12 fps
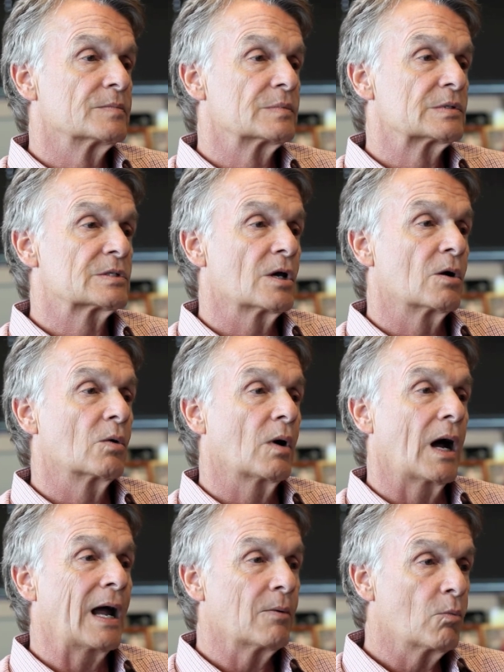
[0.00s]
So
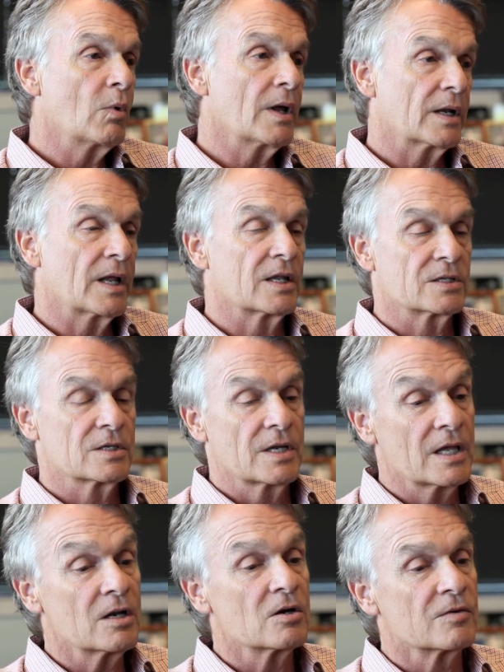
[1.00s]
I went and
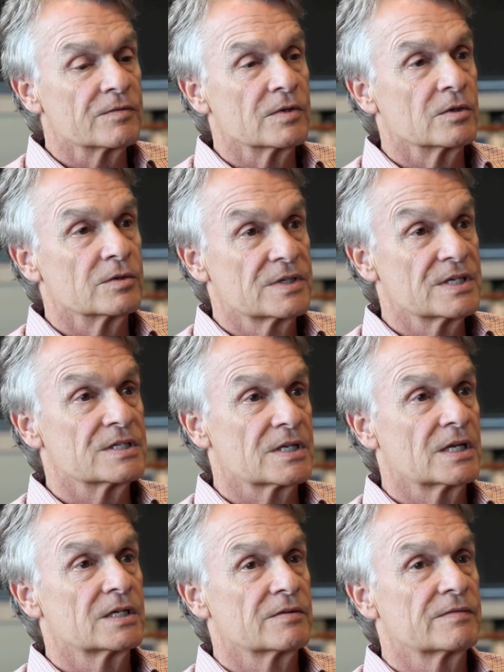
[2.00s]
interviewed these
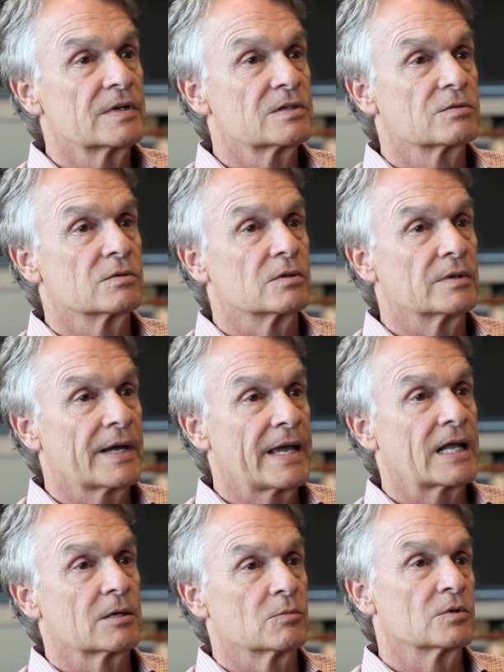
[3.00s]
individual
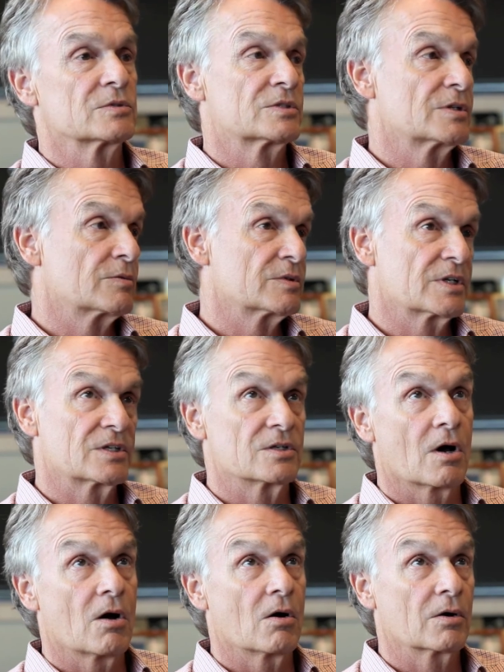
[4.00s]
animals. There was a
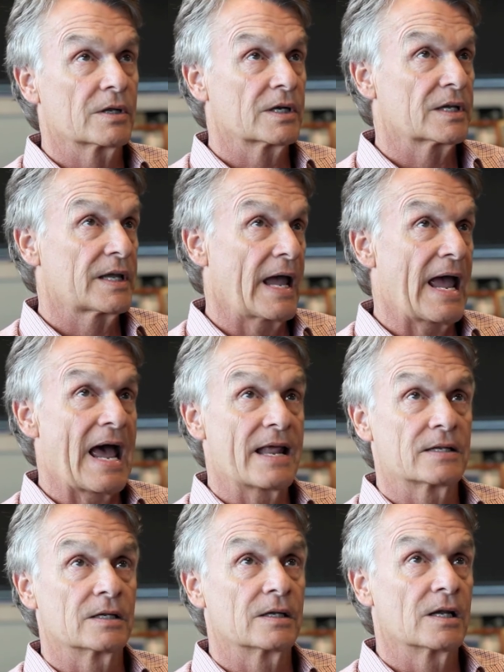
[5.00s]
dog and a cat
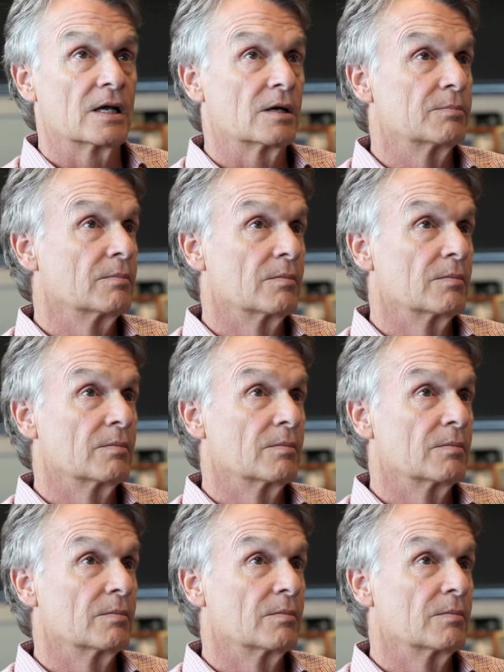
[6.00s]
and a